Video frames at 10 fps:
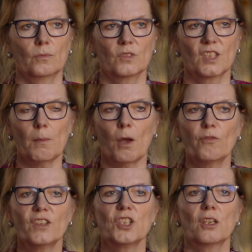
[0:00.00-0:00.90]
somehow
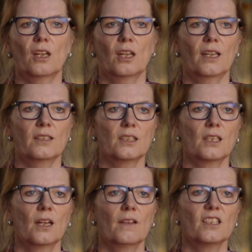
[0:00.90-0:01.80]
visualize
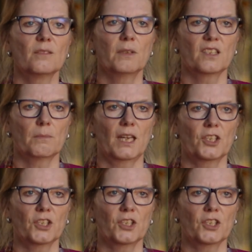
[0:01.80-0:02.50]
this mismatch.